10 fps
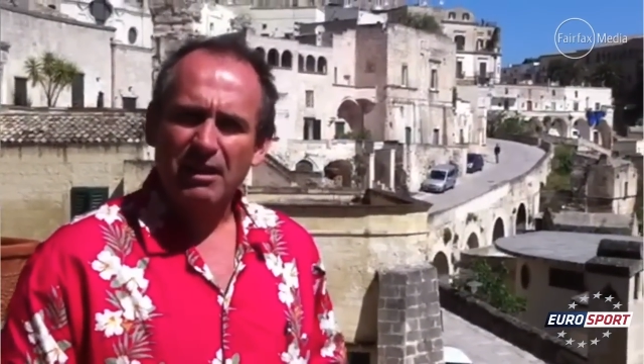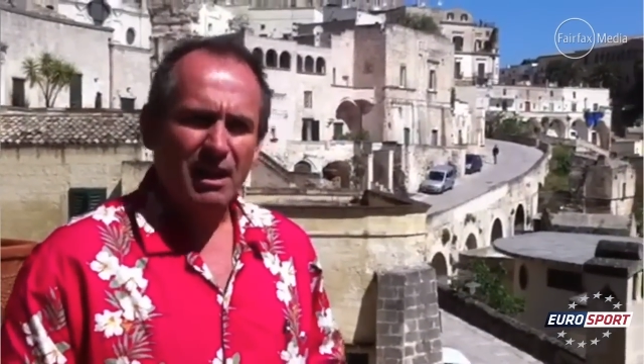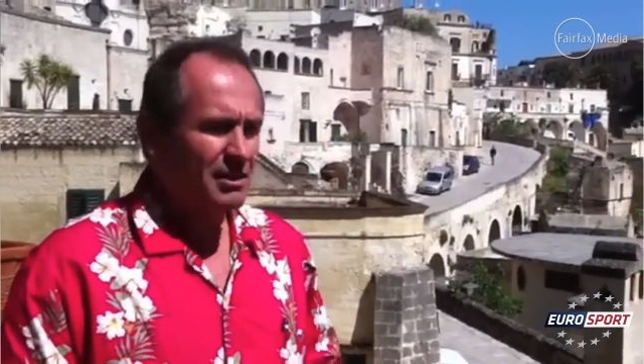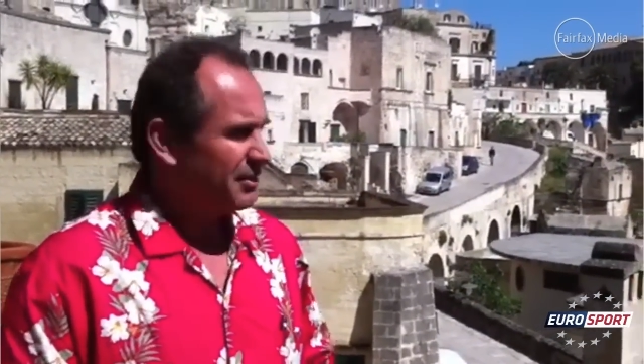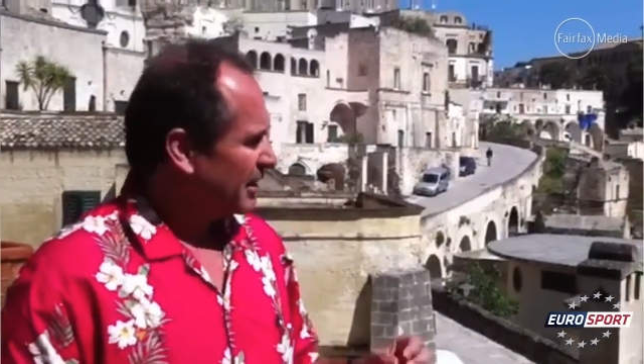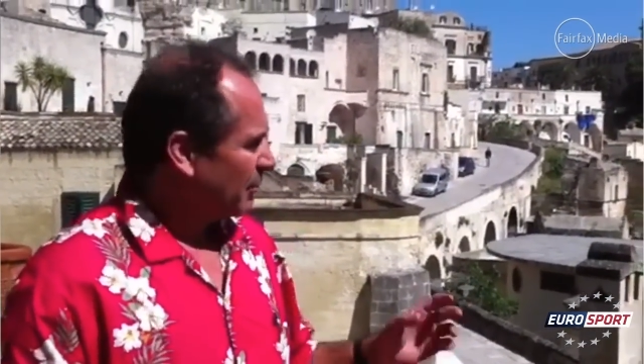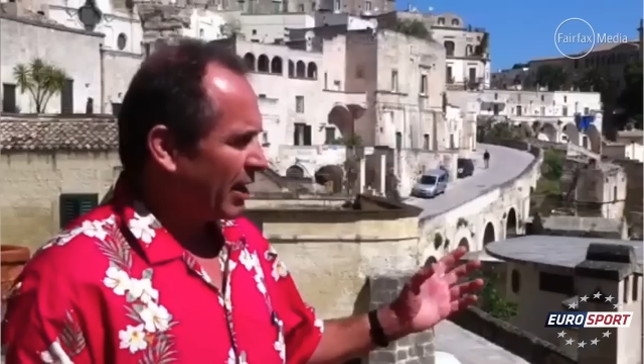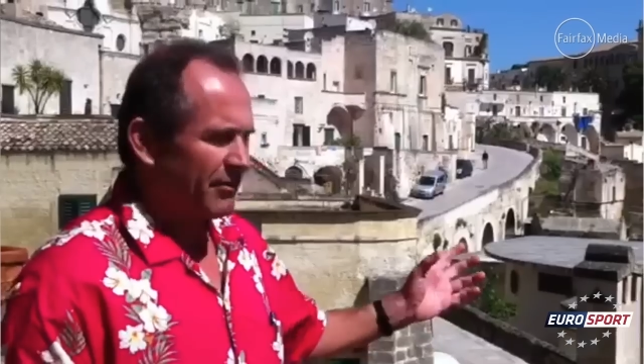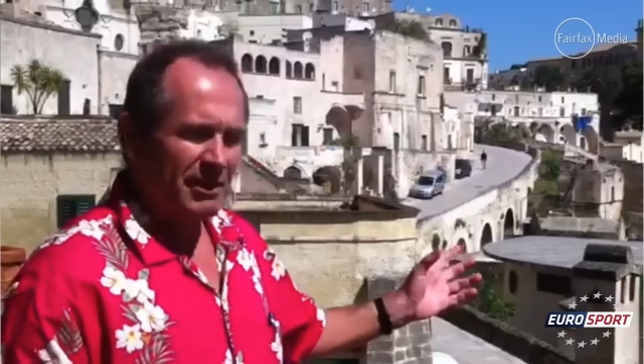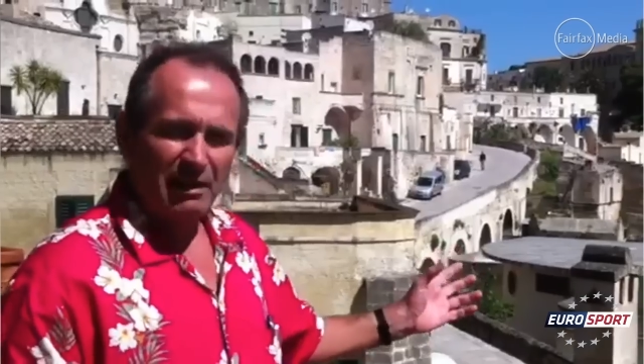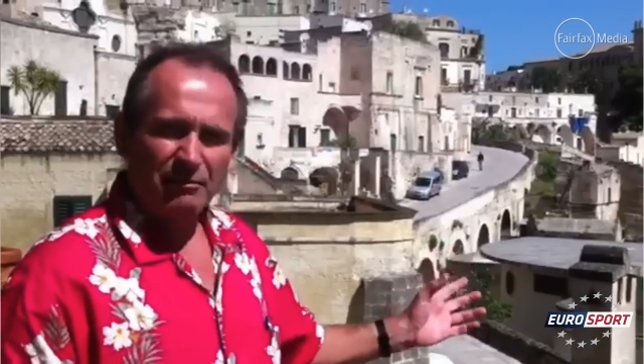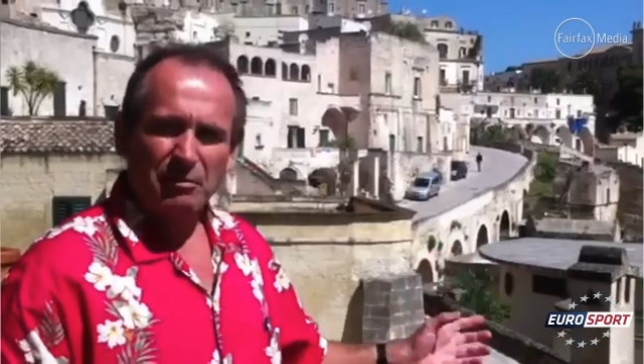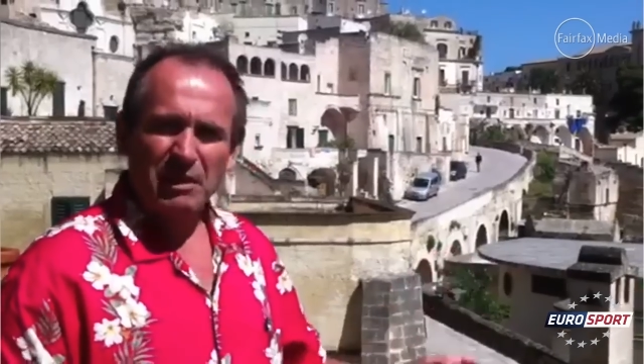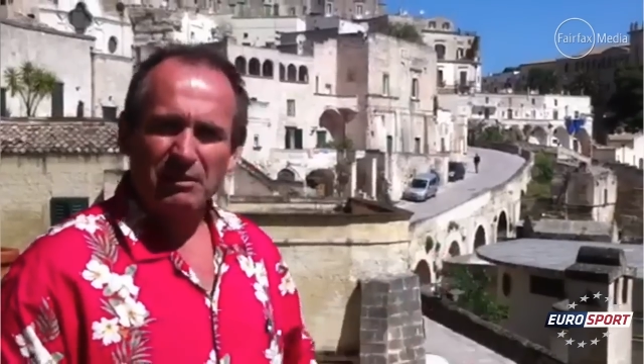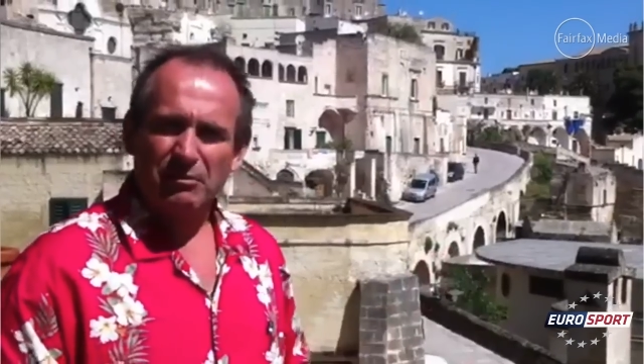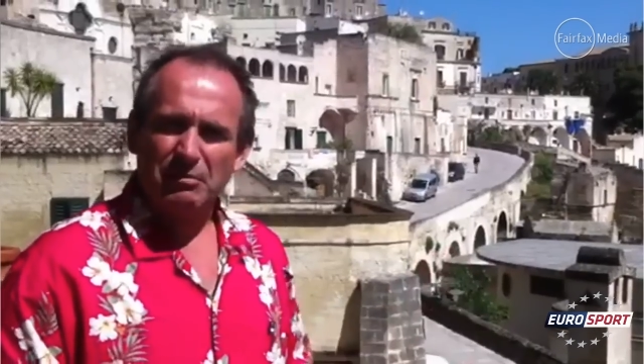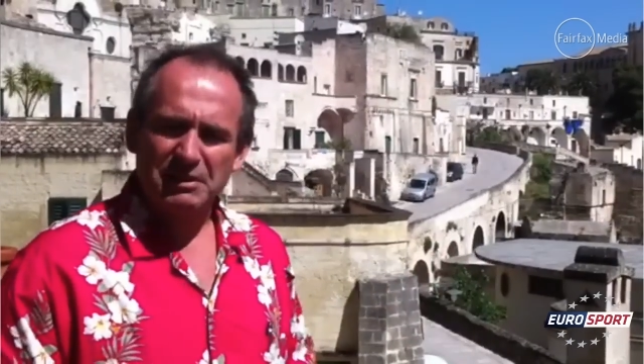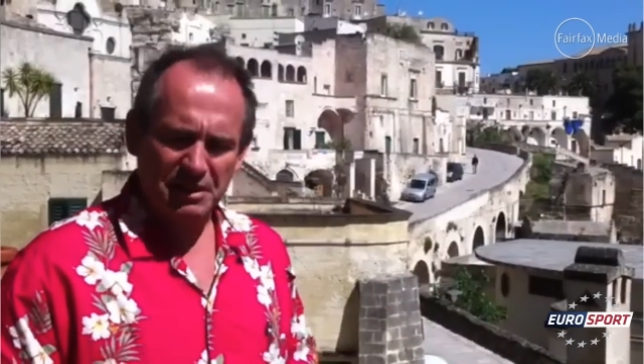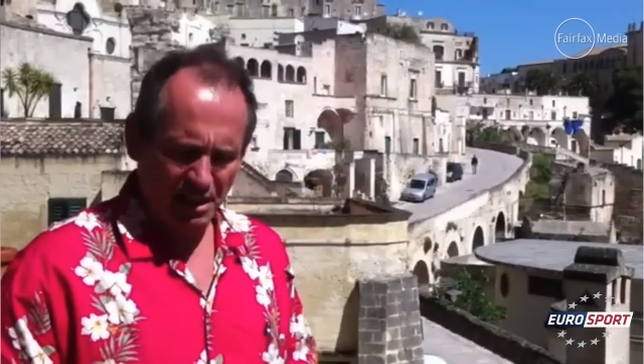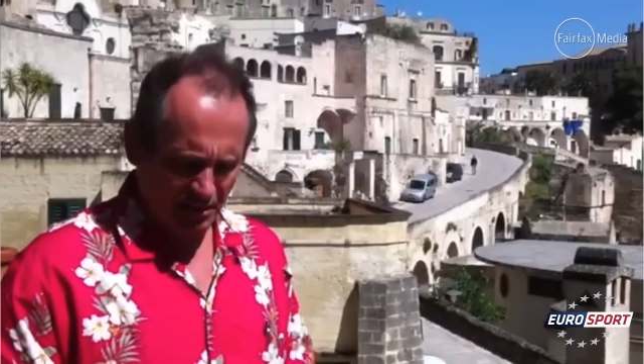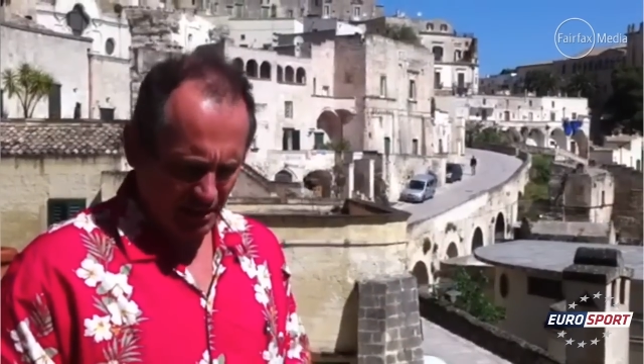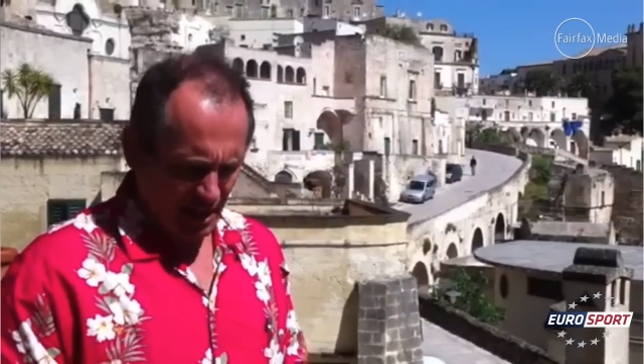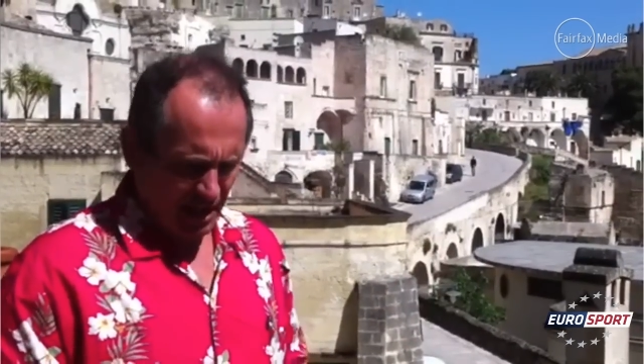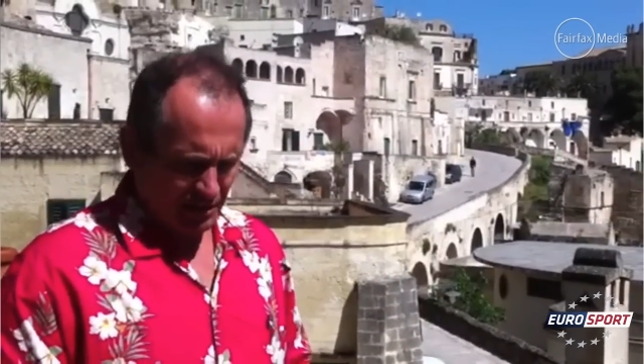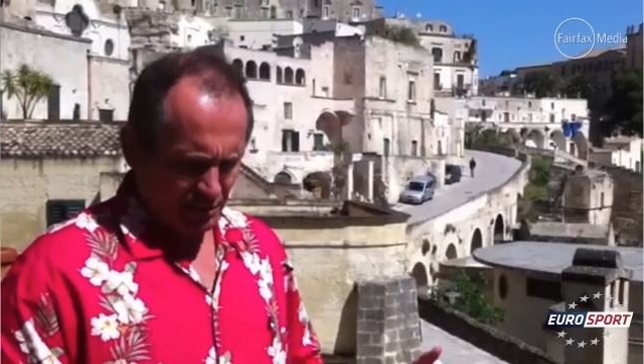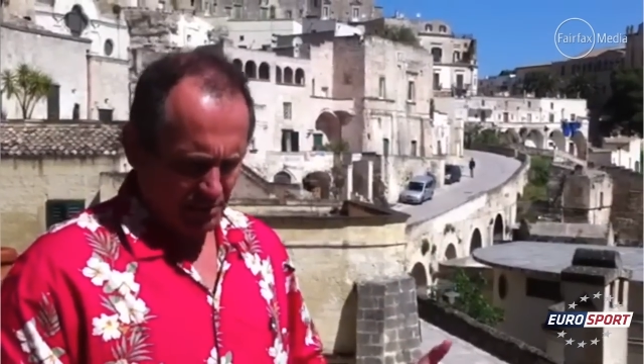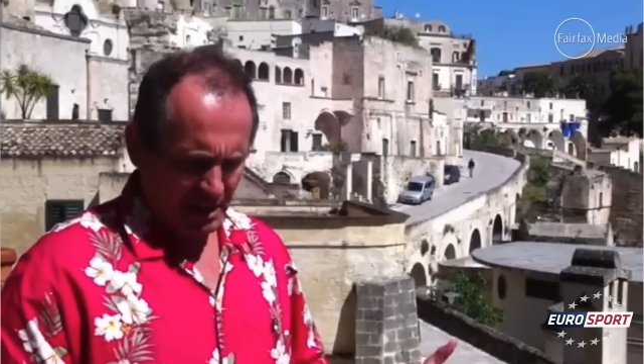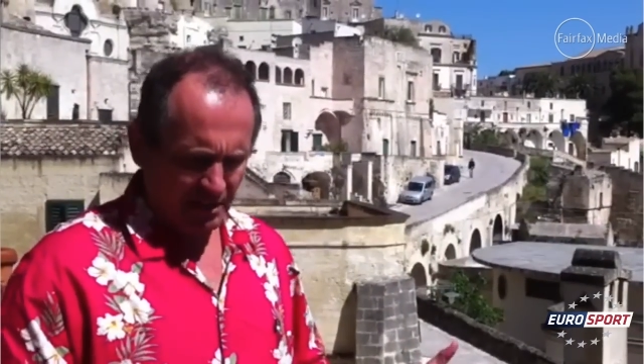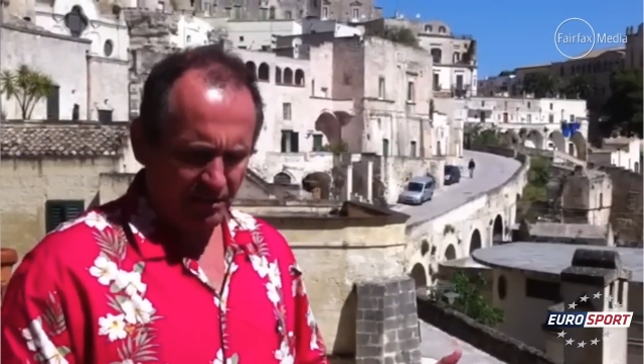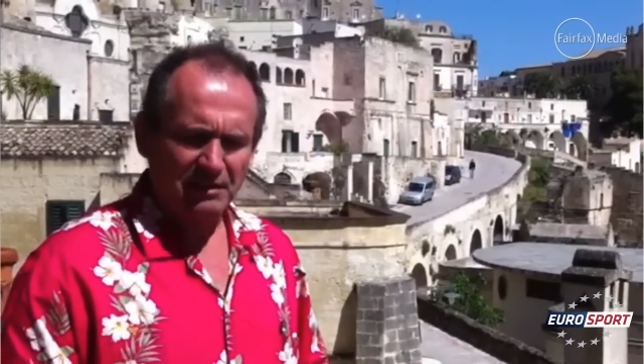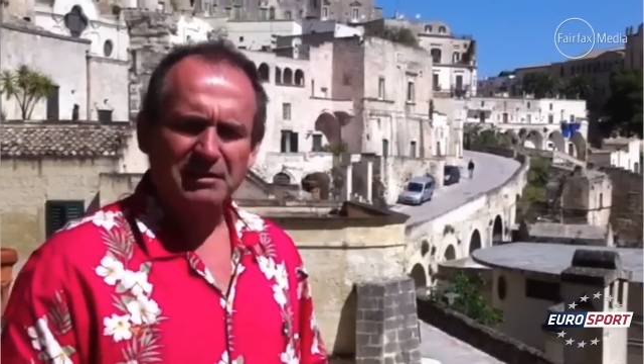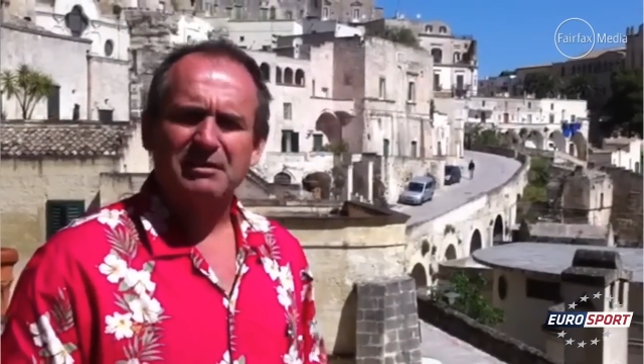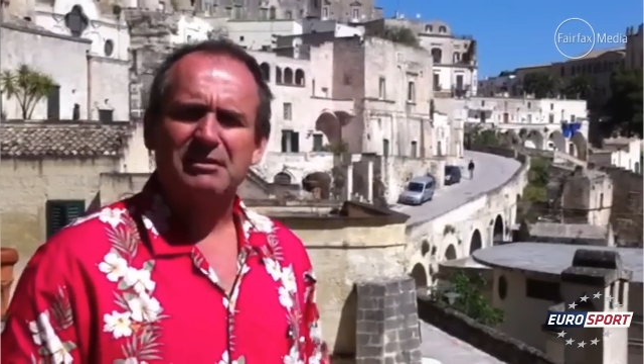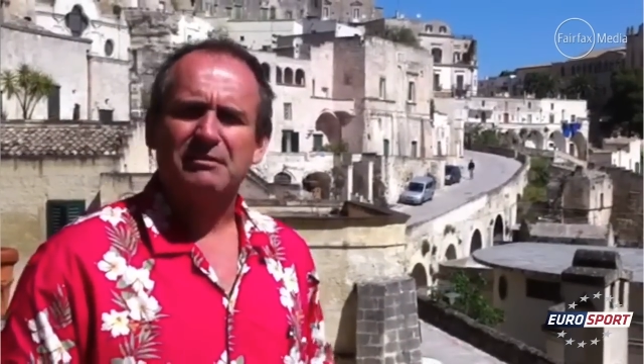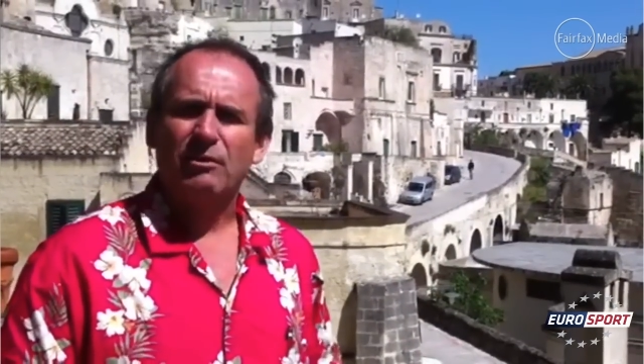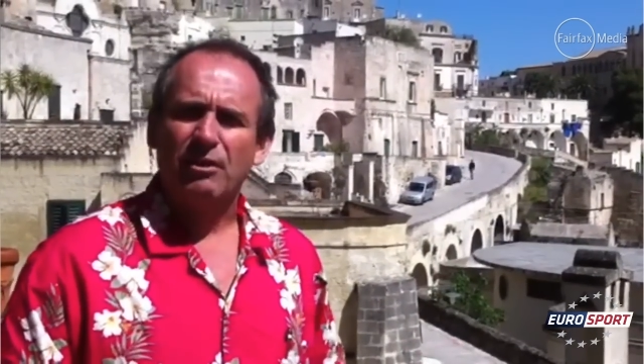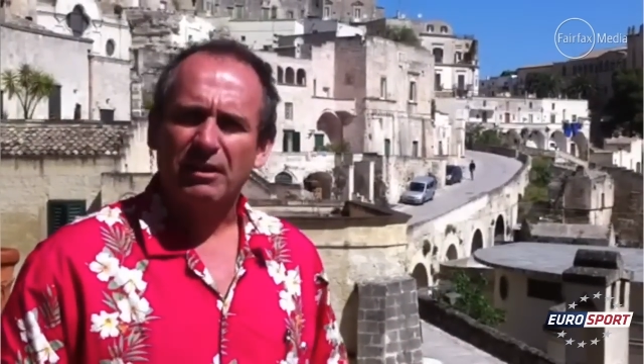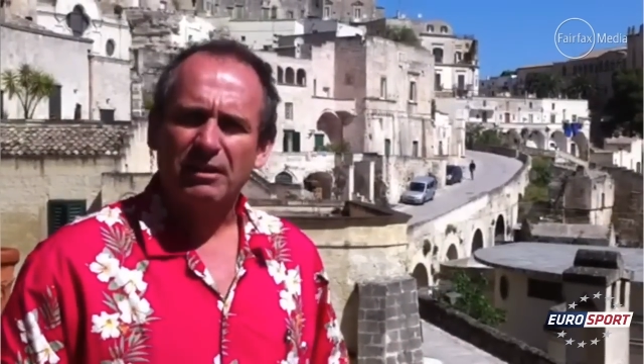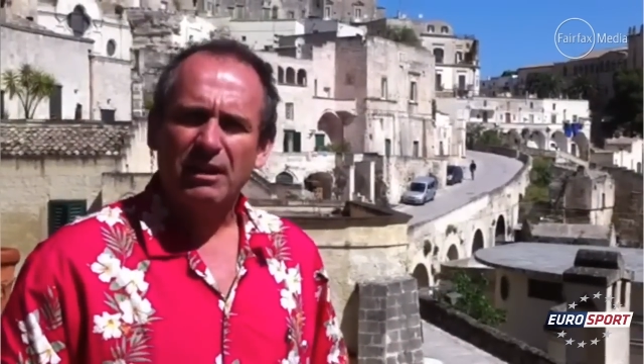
little wave down from here from Matera to Margherita di Savoia,